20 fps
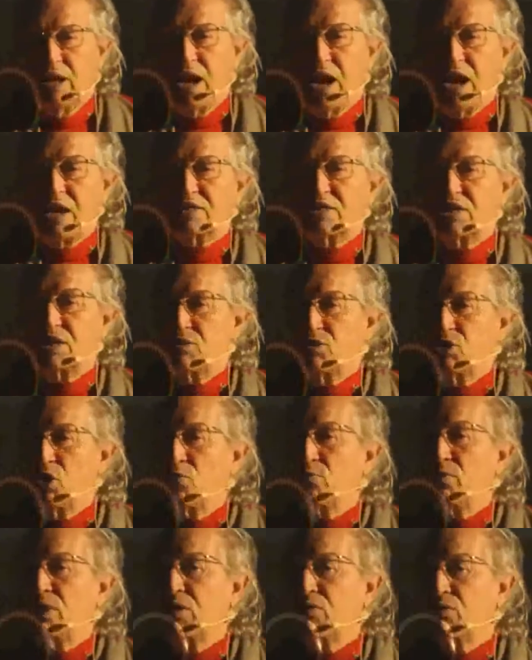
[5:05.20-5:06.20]
as he
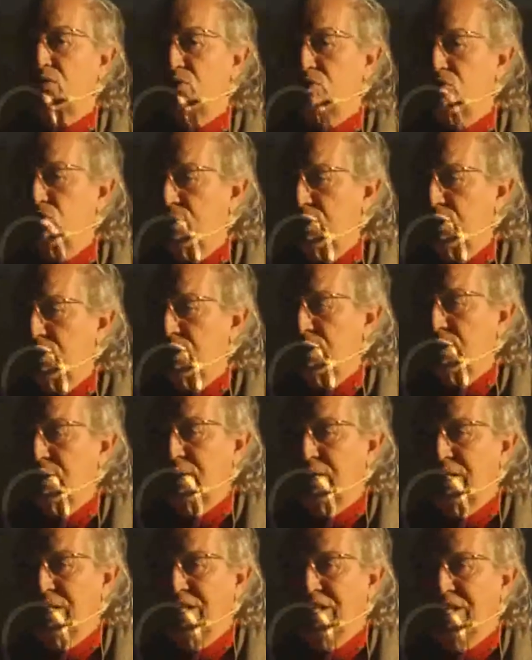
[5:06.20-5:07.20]
normally was doing.
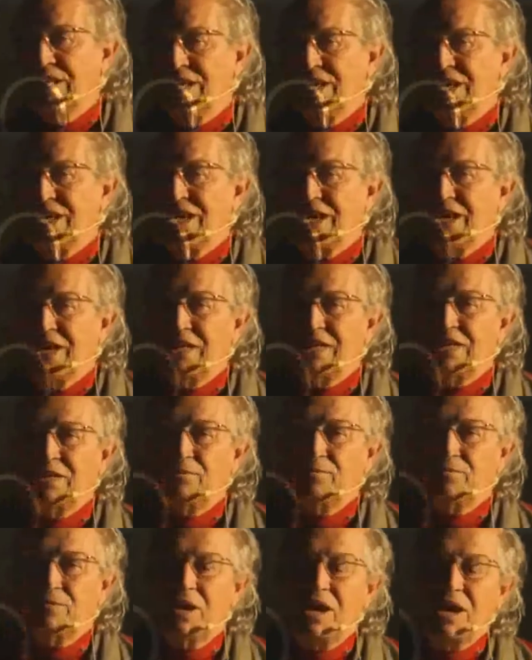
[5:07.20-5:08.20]

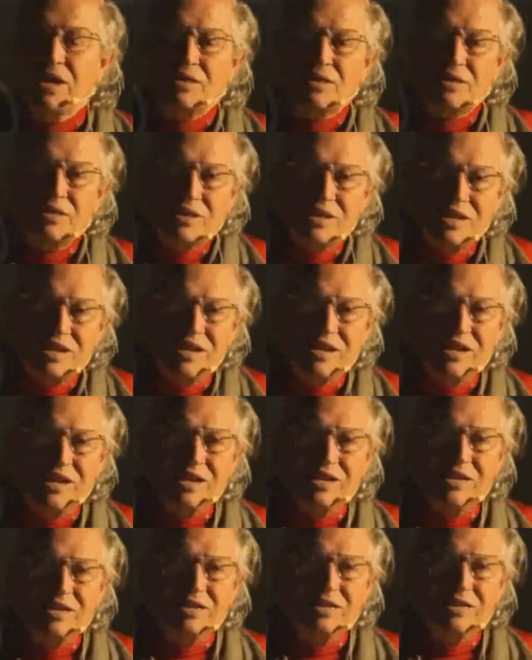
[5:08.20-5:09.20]
And I think
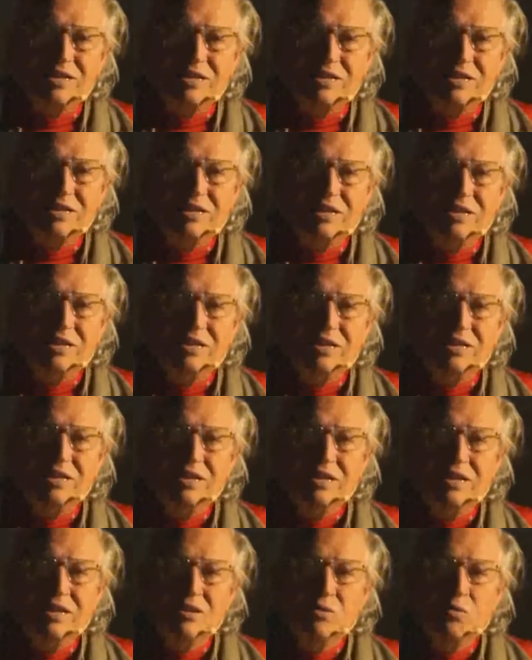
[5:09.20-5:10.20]

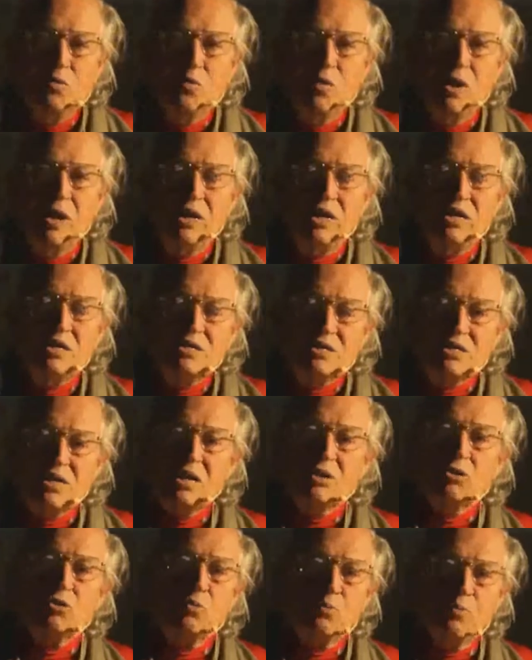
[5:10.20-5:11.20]
when he
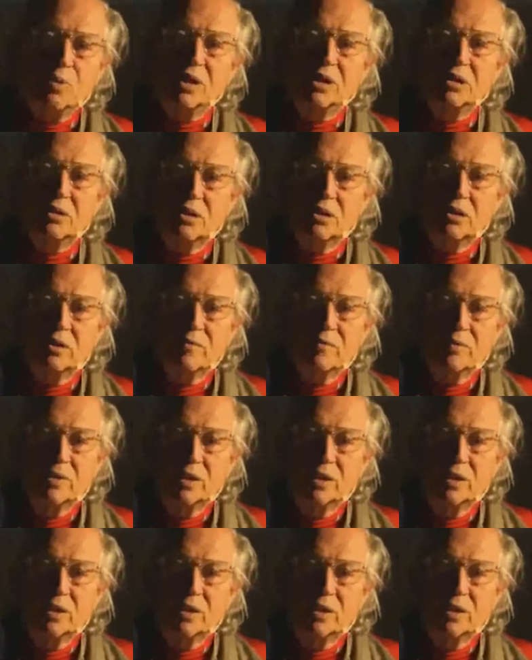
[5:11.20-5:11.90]
started painting,